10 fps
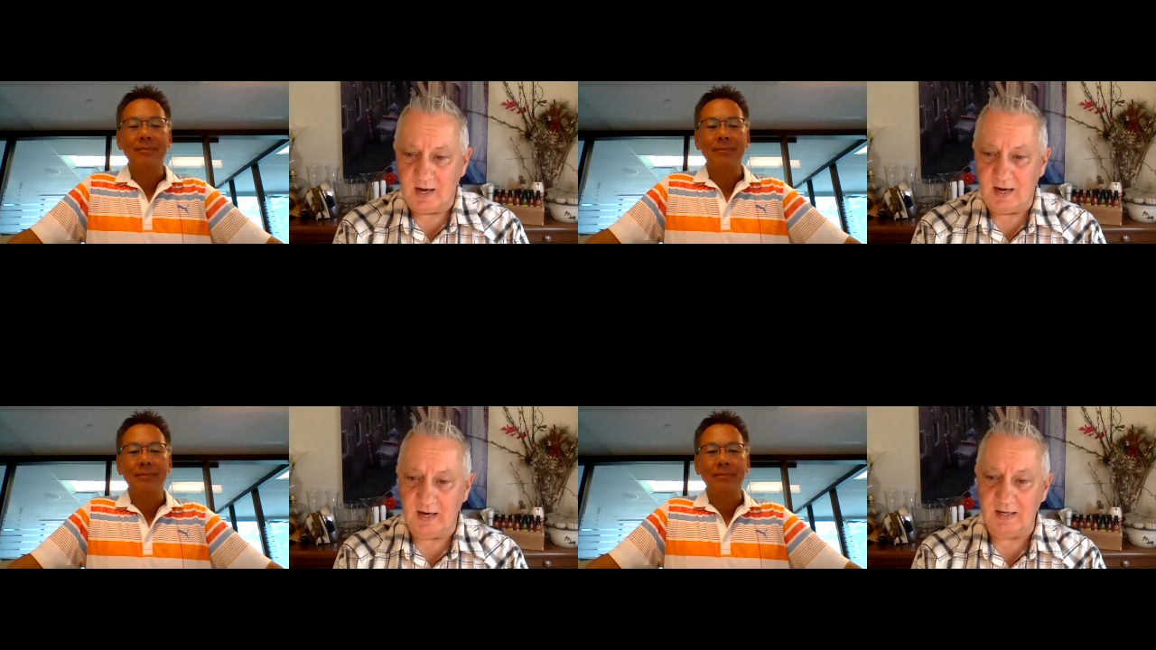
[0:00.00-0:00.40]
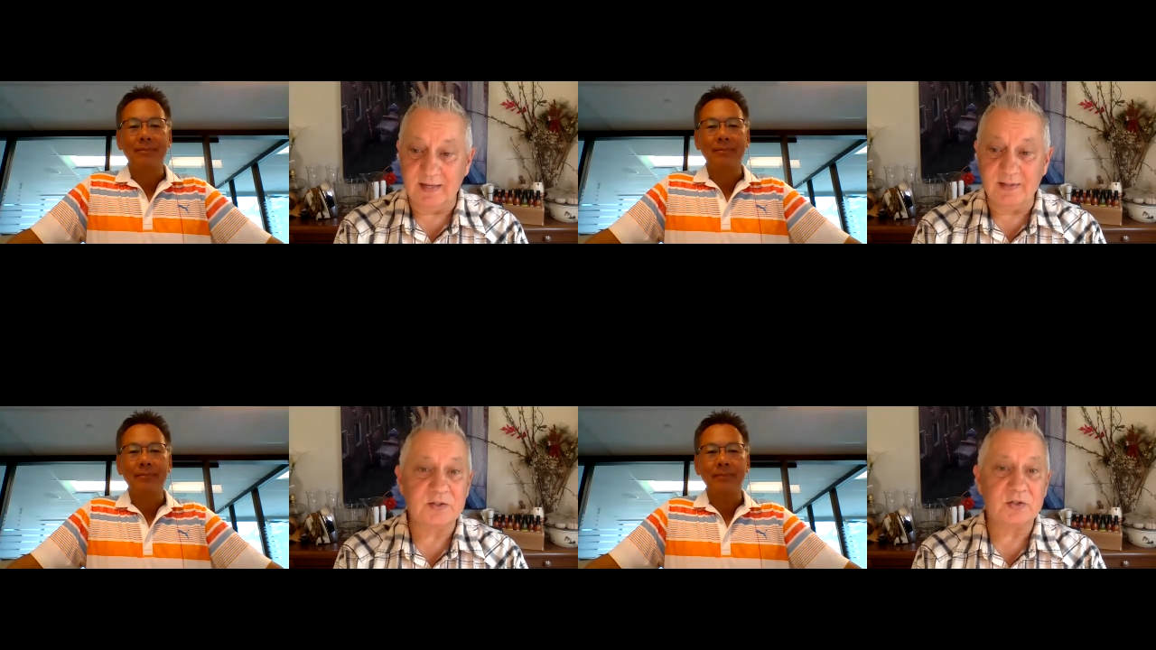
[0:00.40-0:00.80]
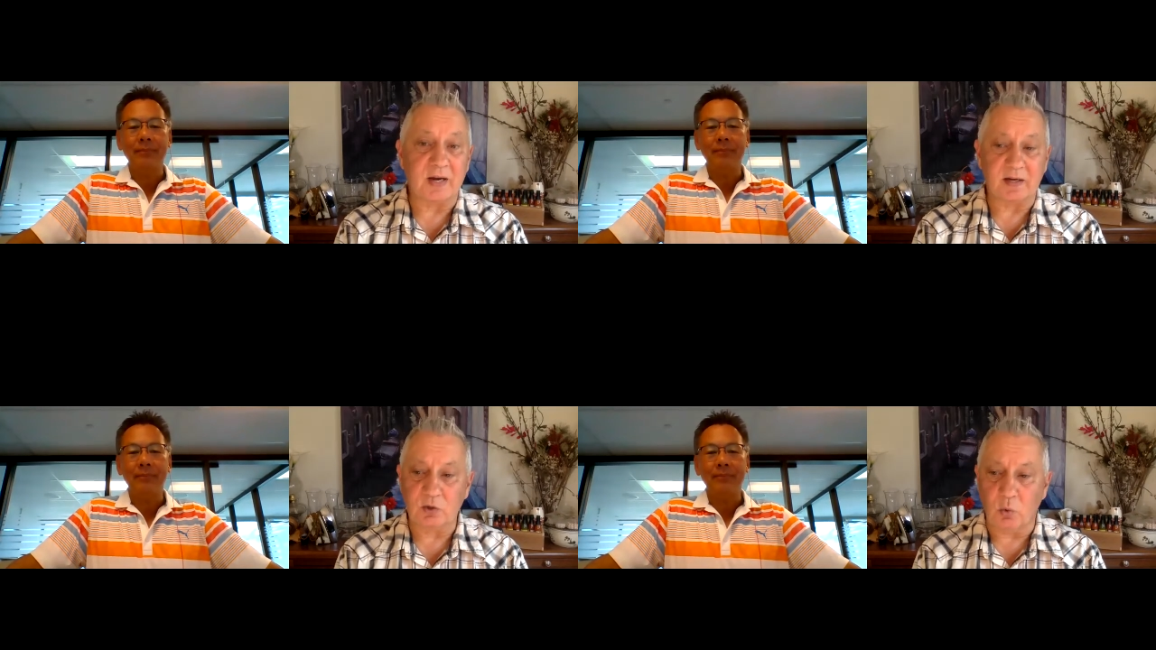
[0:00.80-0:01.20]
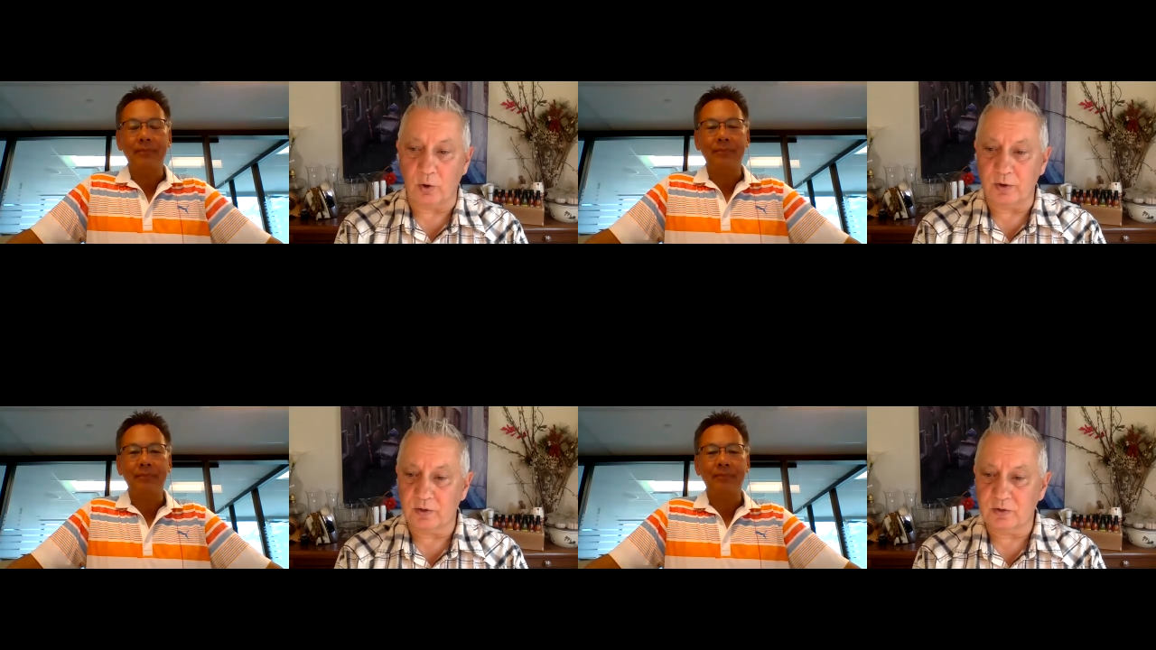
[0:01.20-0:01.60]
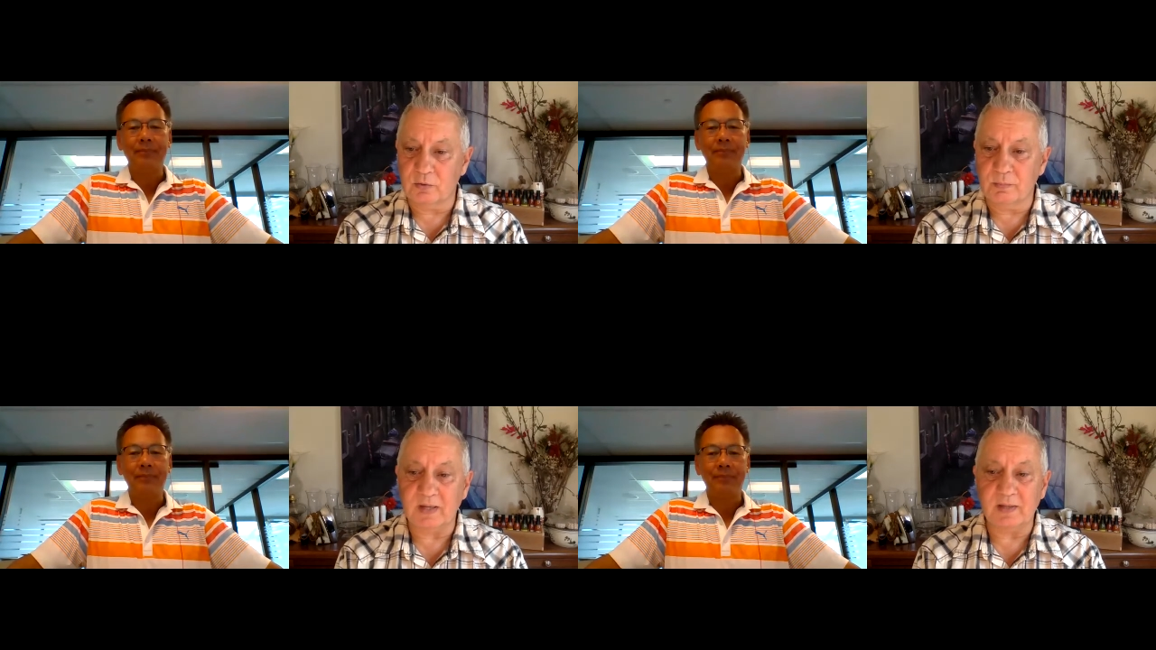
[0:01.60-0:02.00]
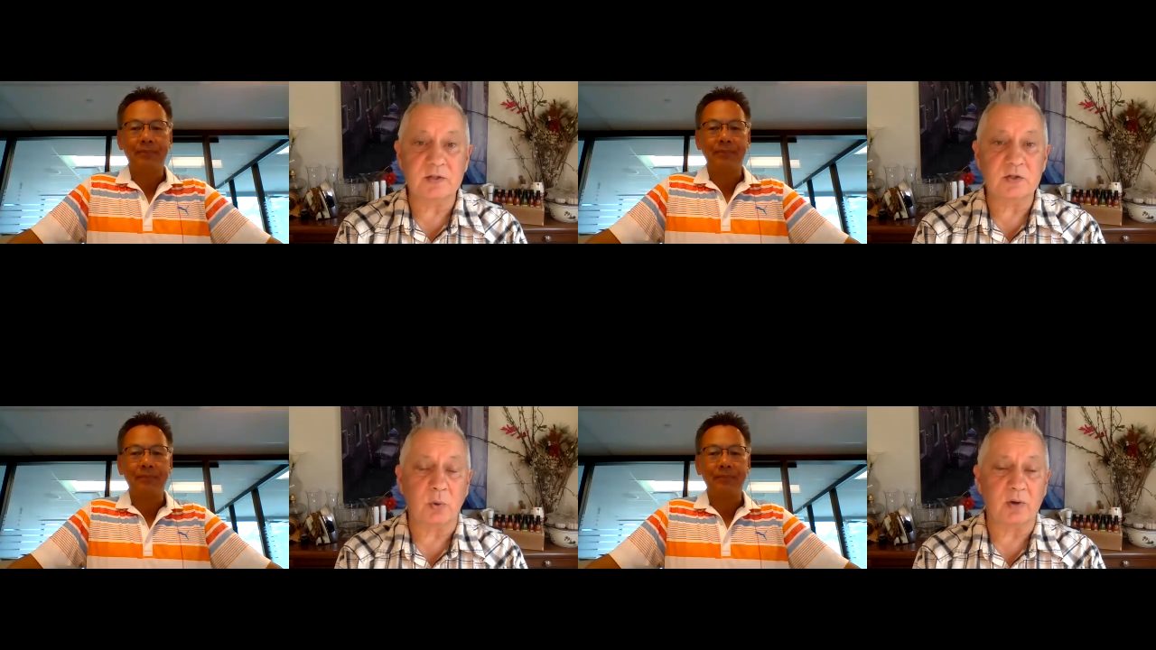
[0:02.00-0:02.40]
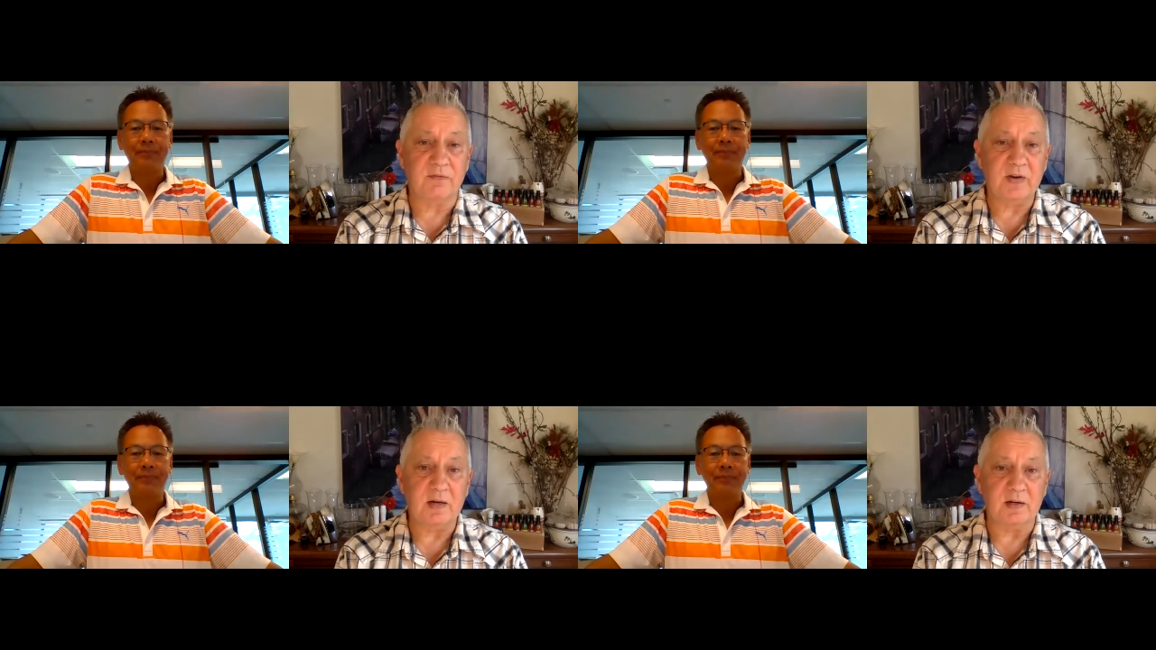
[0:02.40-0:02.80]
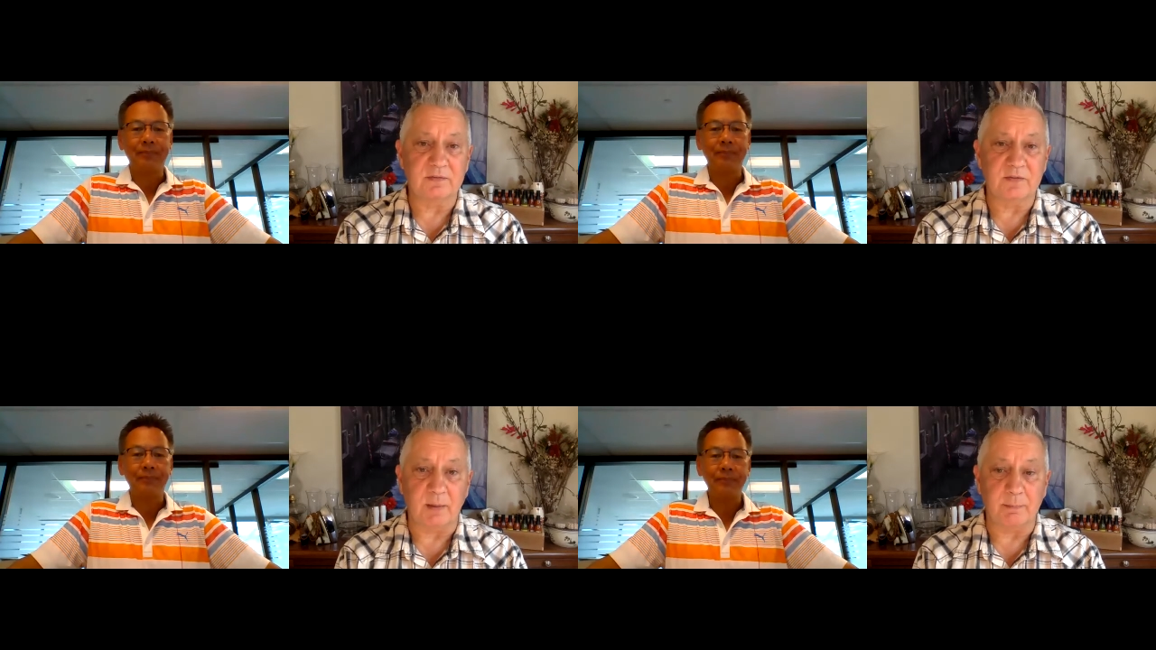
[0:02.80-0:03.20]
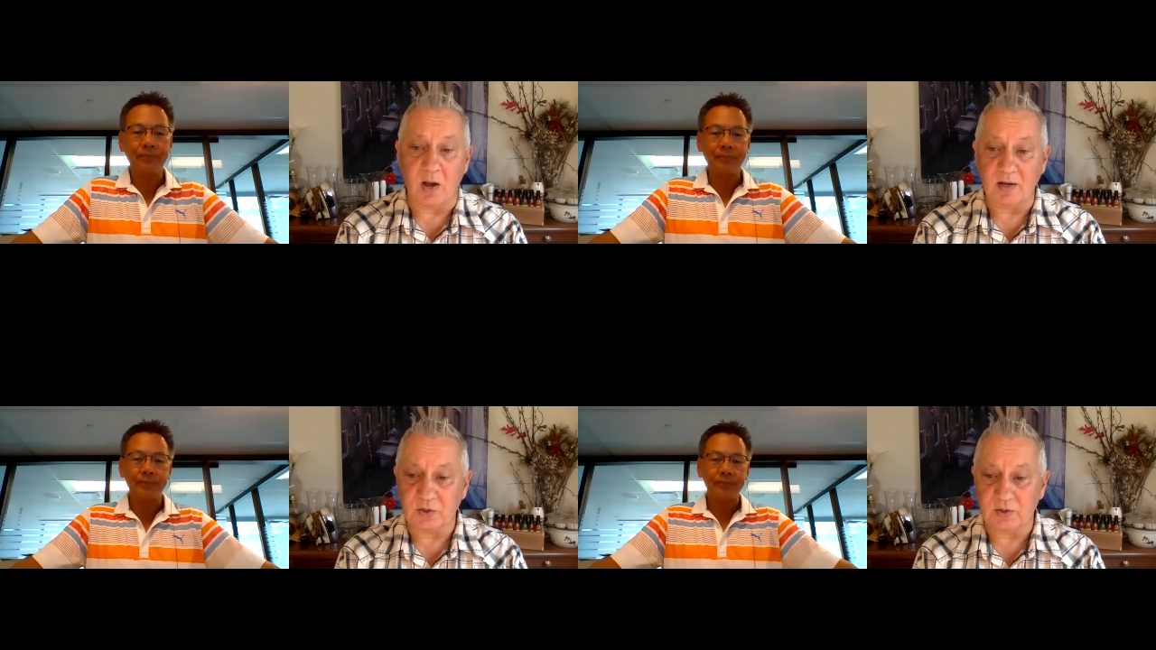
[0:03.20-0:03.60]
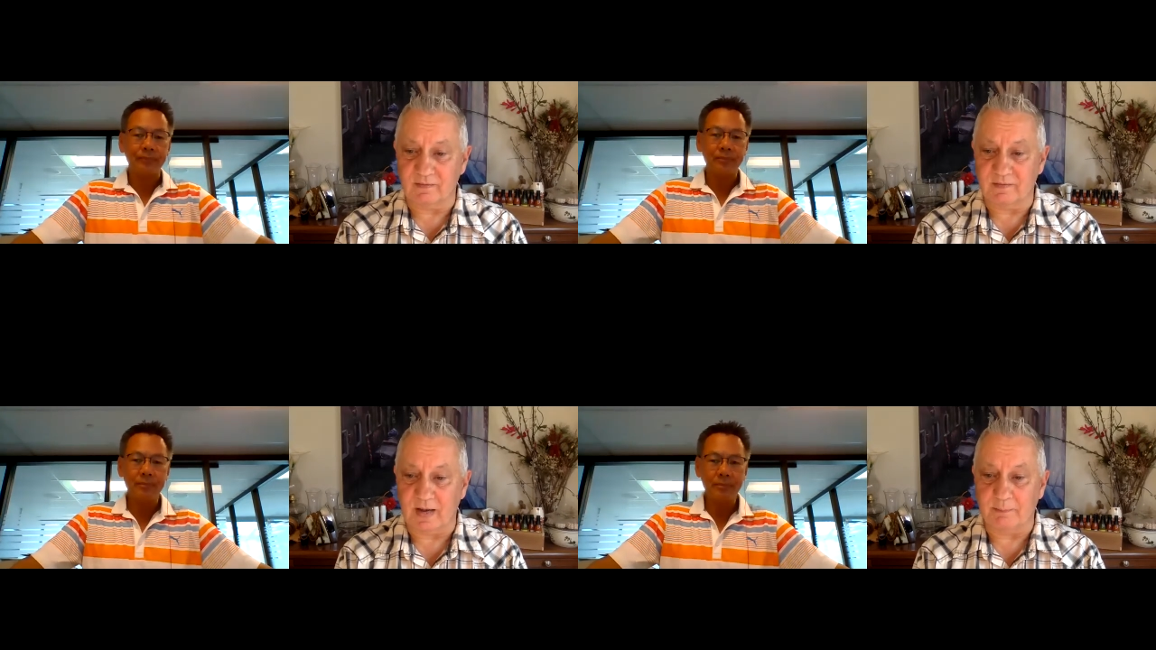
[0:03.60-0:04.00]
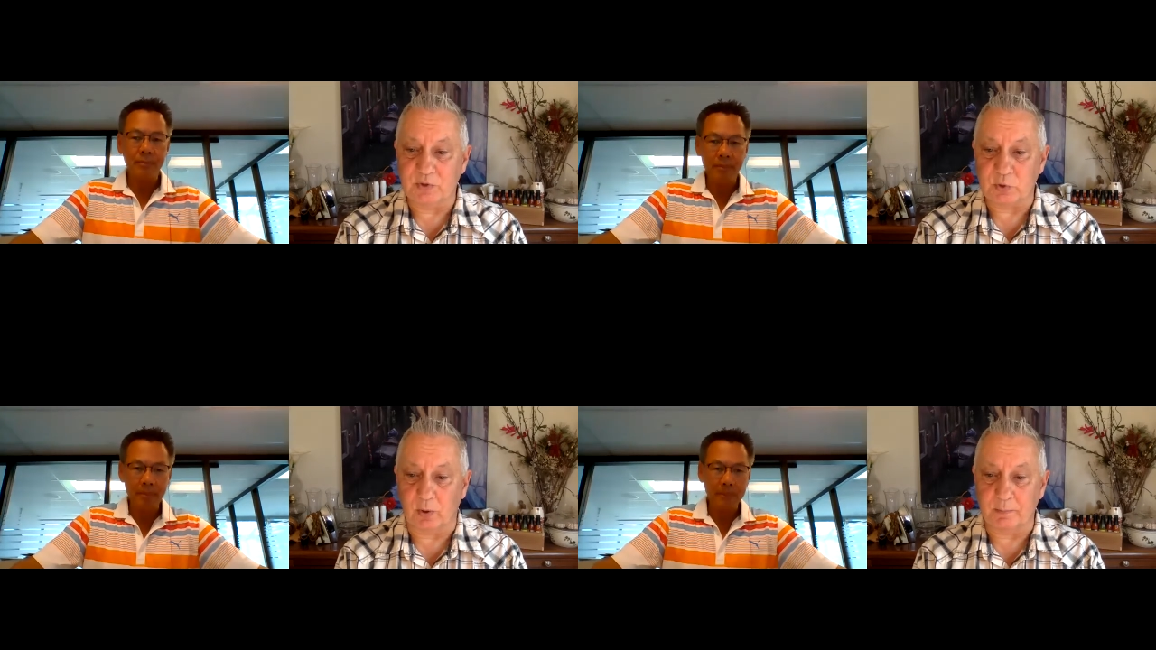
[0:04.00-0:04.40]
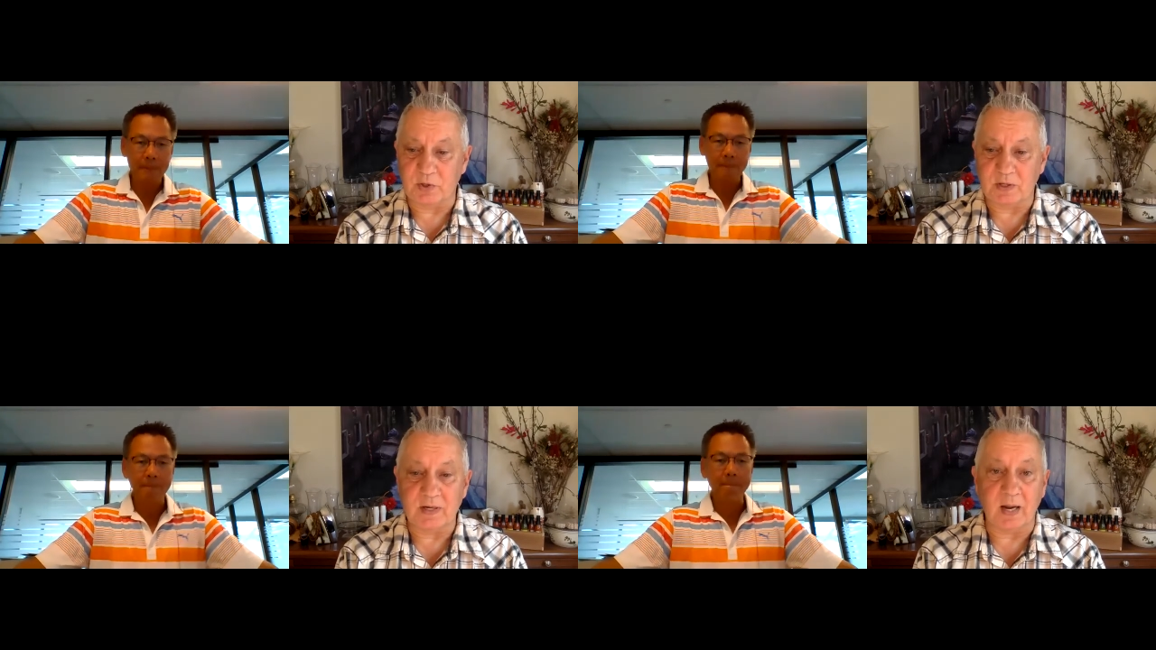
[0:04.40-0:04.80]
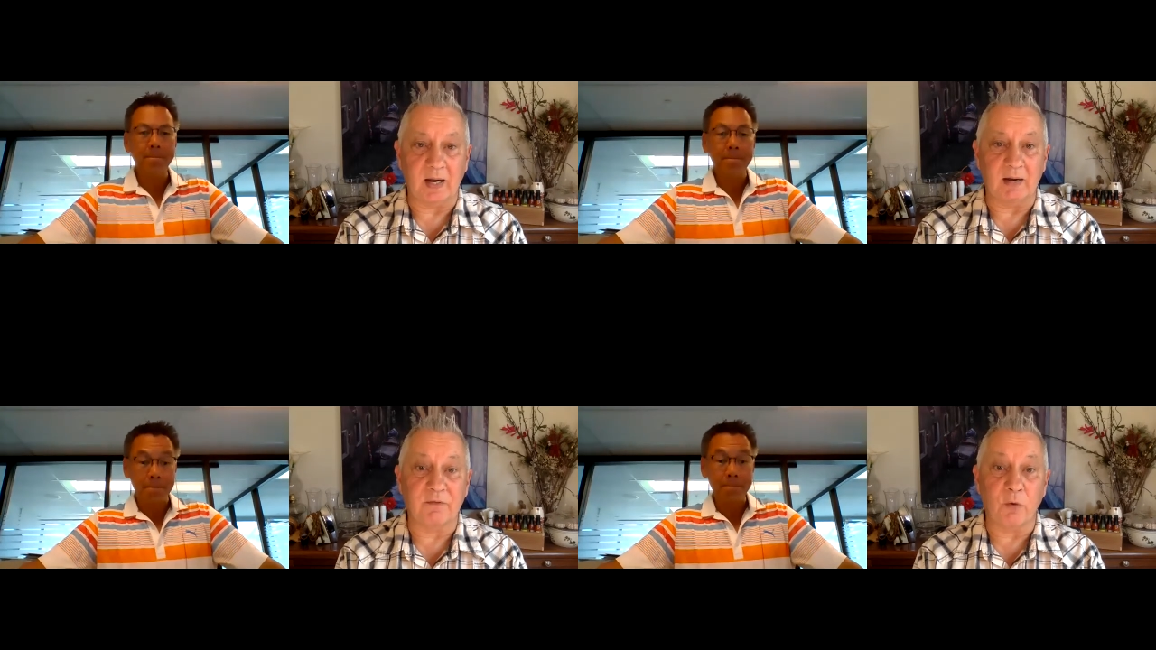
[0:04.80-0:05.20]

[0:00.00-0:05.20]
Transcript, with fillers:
Speaker 1: Uh, in the second quarter, 2 million square feet of uh, positive absorption, uh,